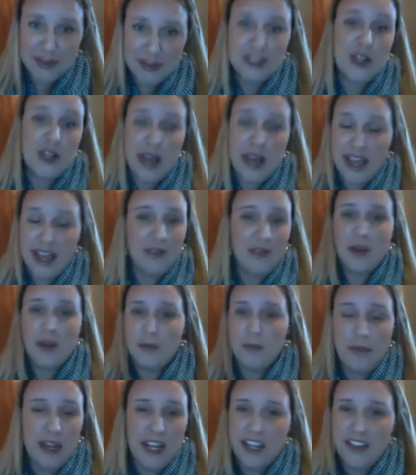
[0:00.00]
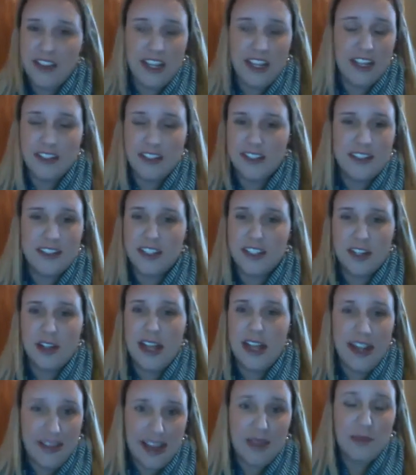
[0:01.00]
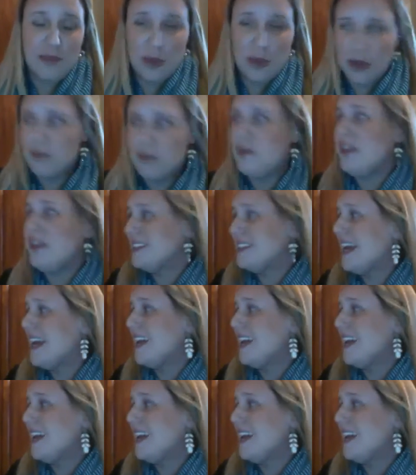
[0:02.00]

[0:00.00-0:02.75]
So I immediately declined that book because